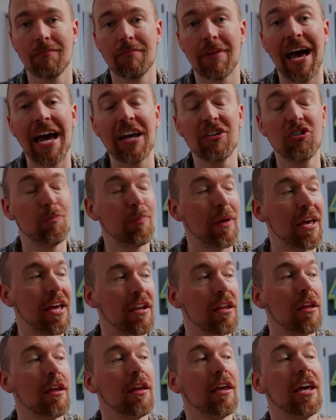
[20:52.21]
I
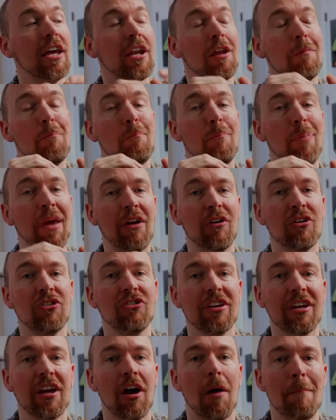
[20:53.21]
spent an
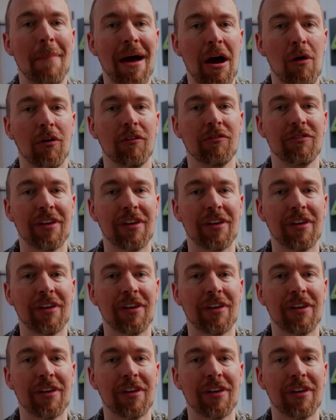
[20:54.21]
embarrassing amount of